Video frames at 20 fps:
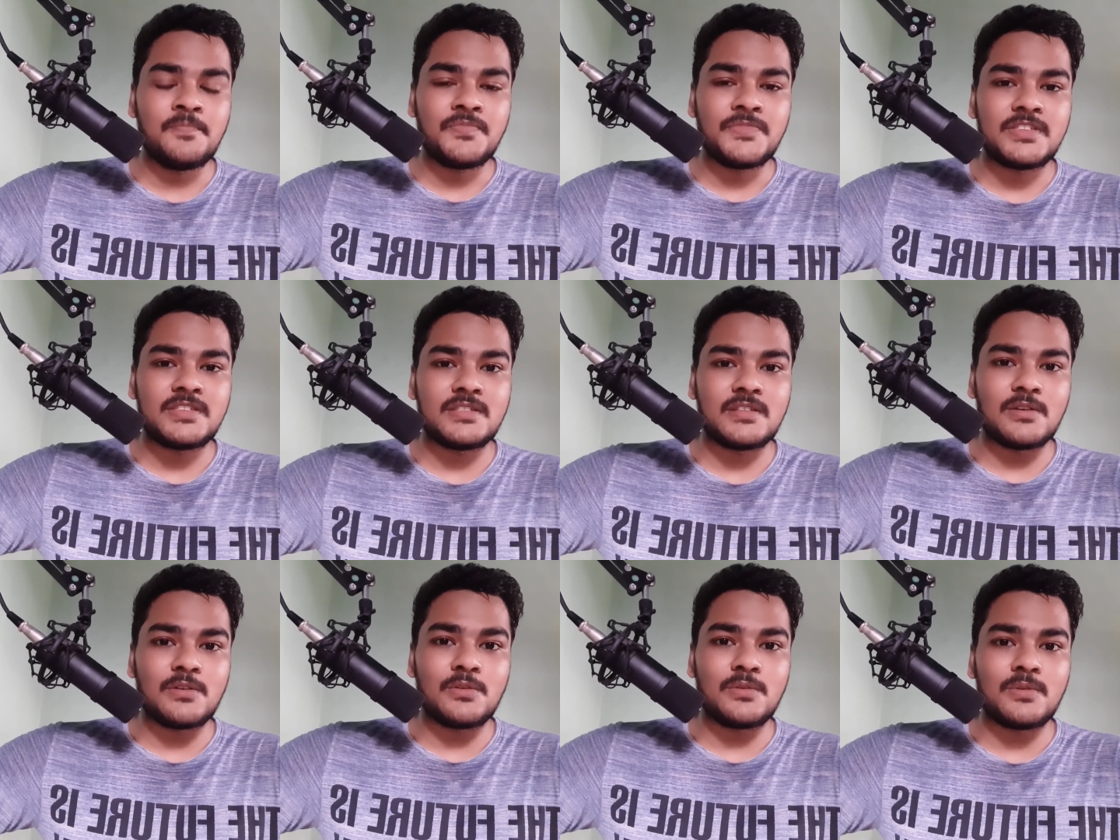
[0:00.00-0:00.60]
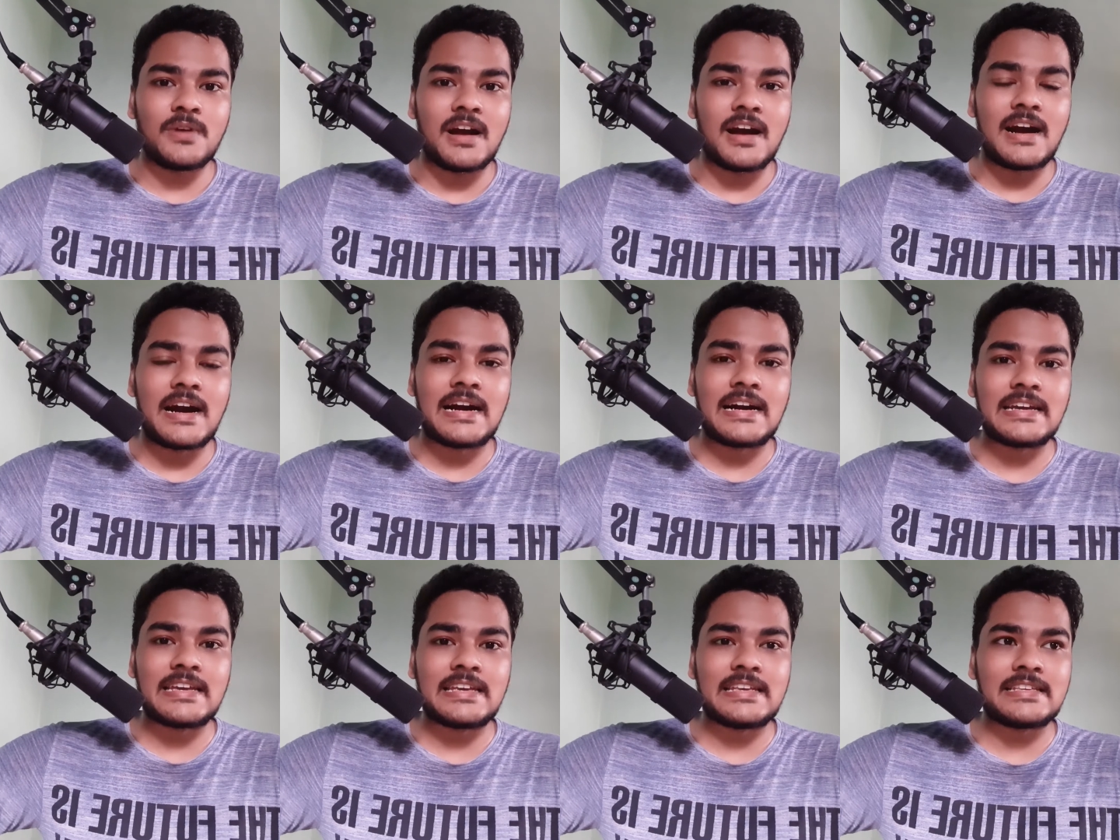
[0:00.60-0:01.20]
So
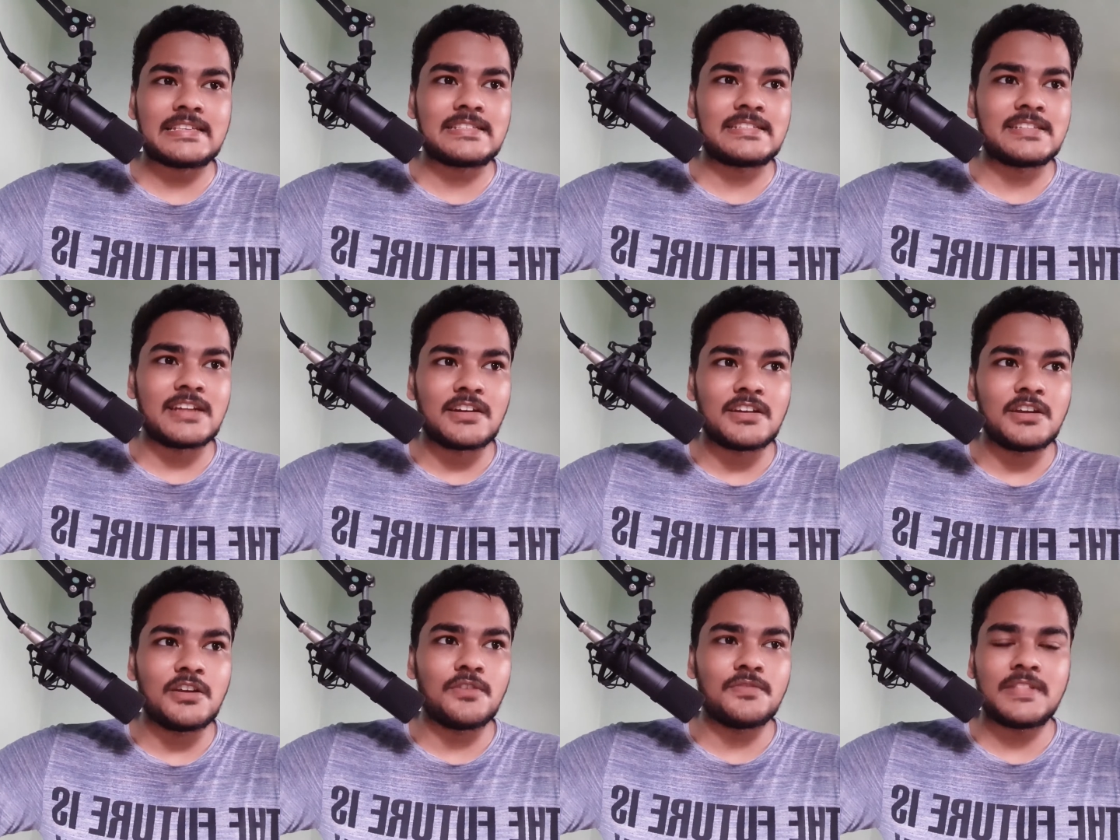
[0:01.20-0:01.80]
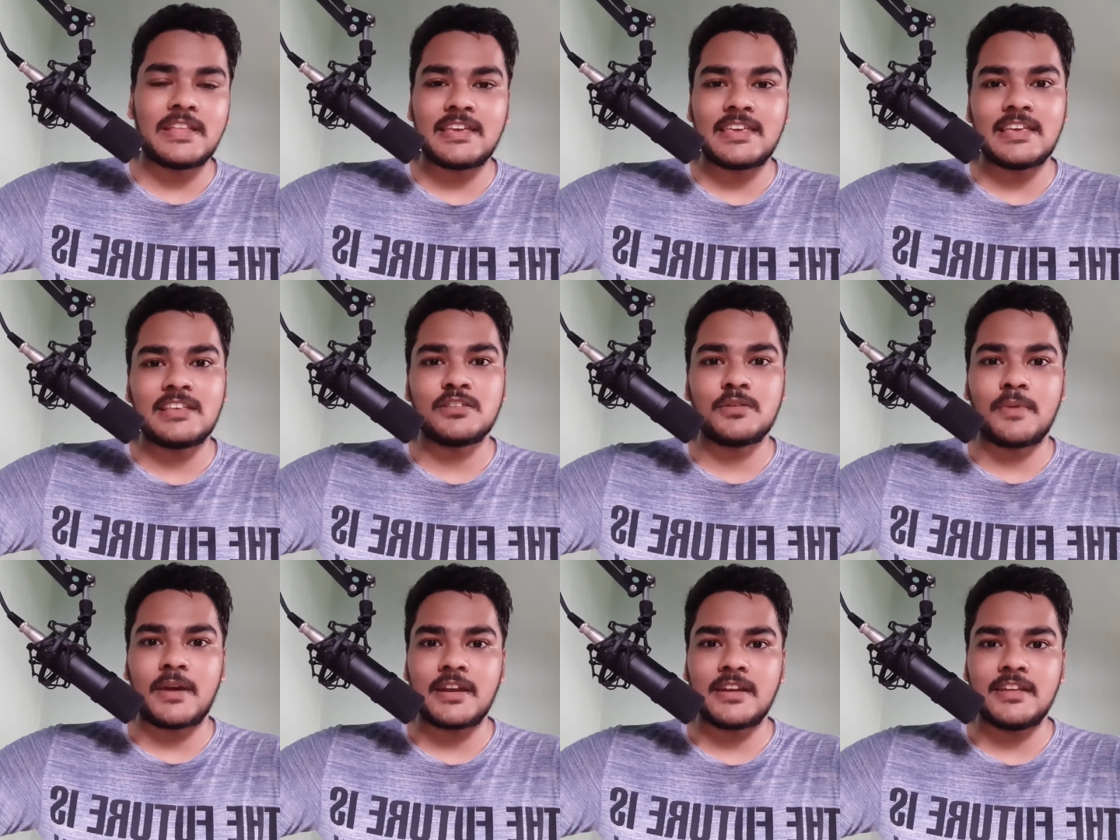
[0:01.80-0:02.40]
I started off thinking
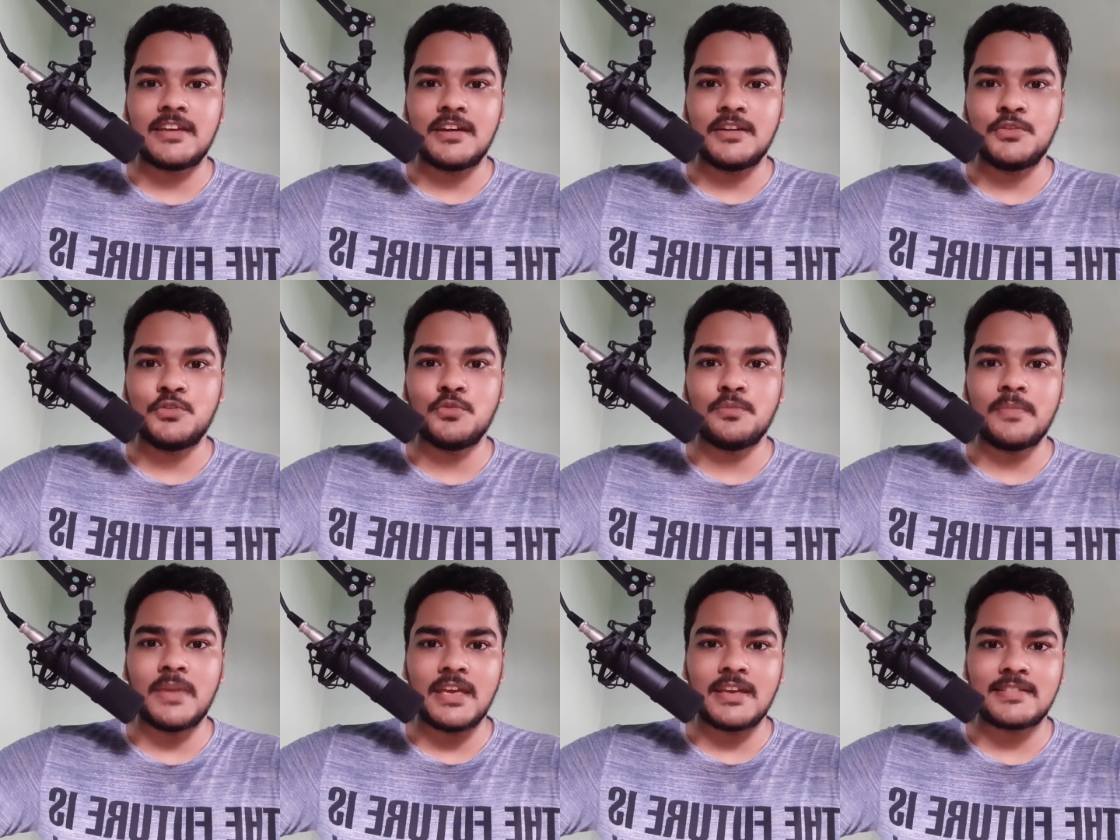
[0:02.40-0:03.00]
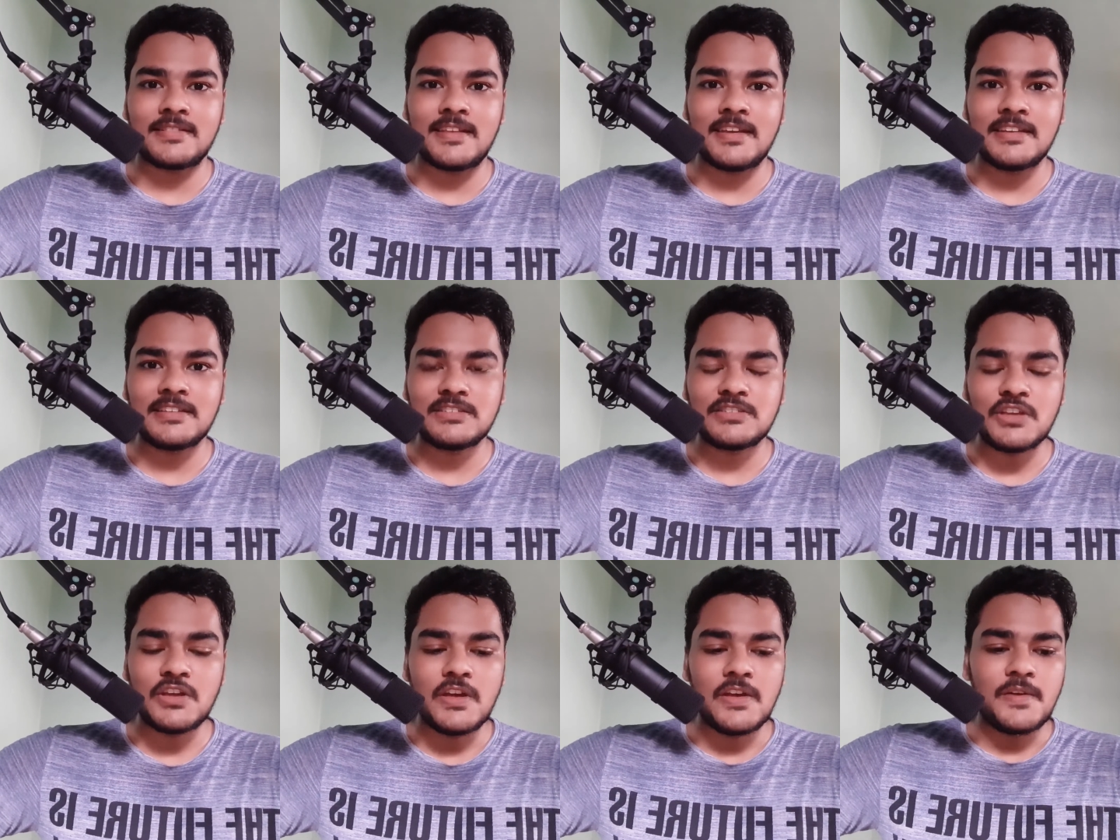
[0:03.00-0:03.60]
some idea to make
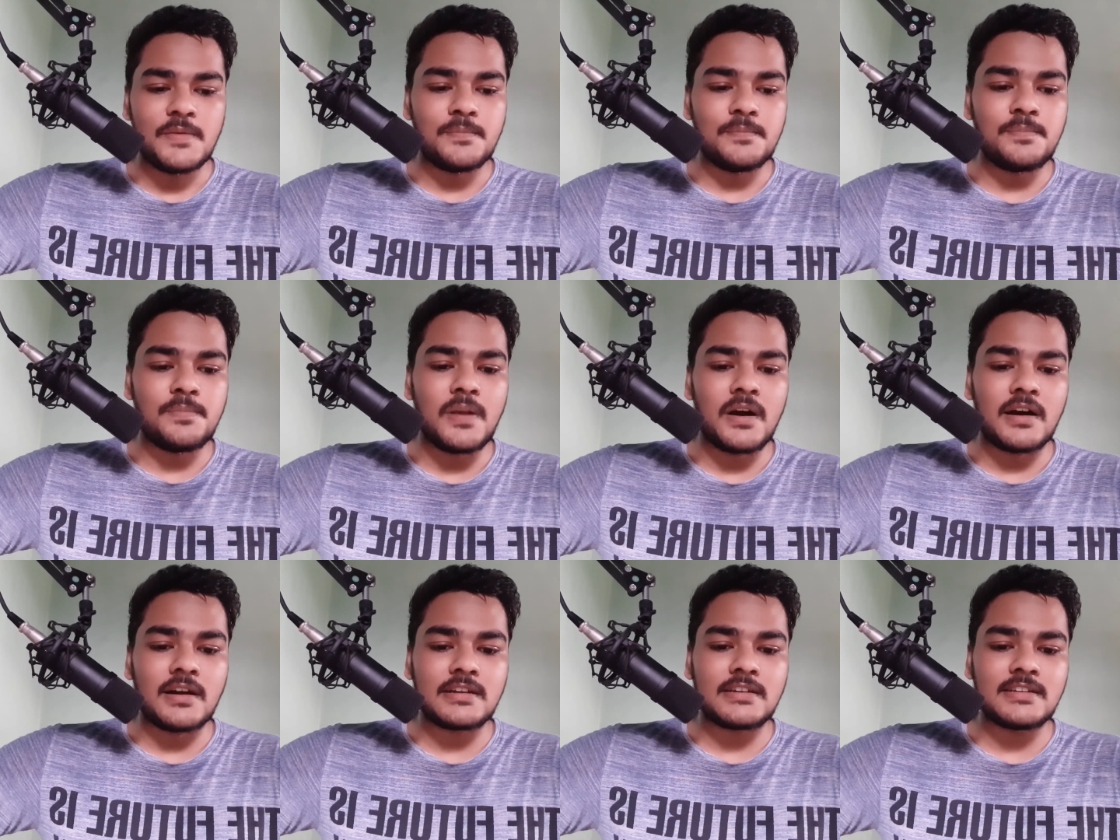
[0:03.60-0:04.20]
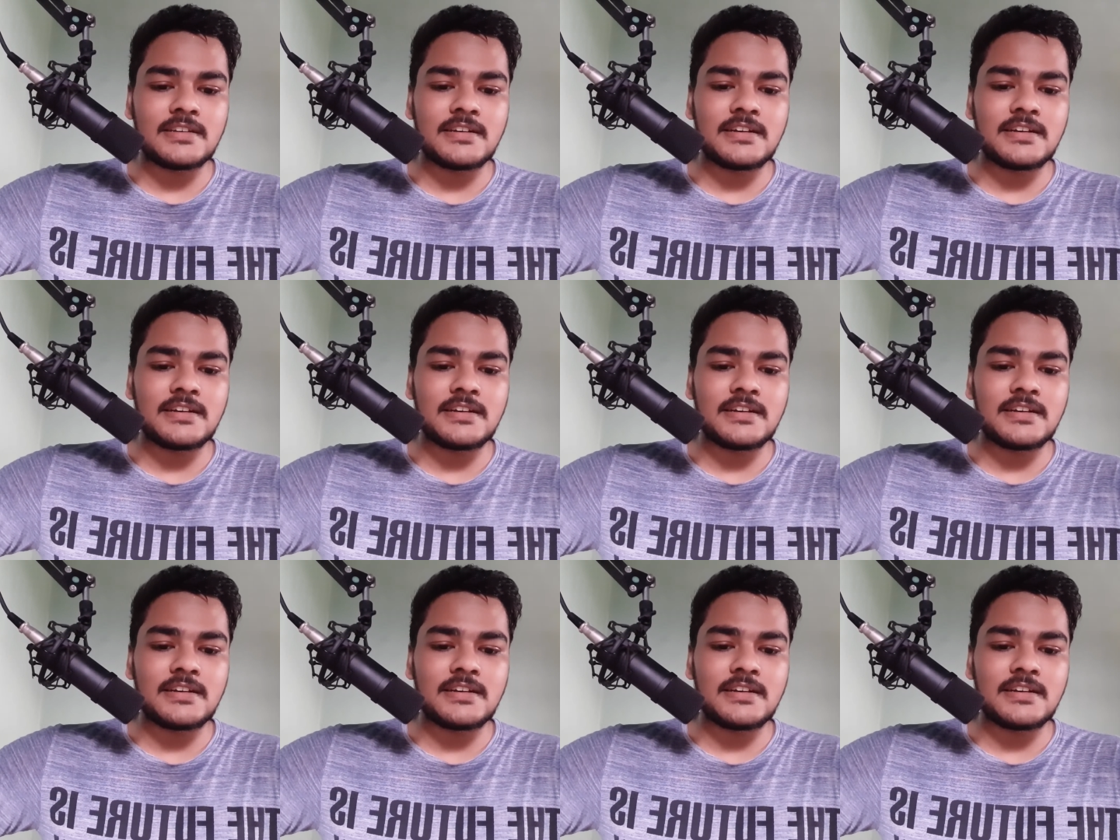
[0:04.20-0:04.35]
things, but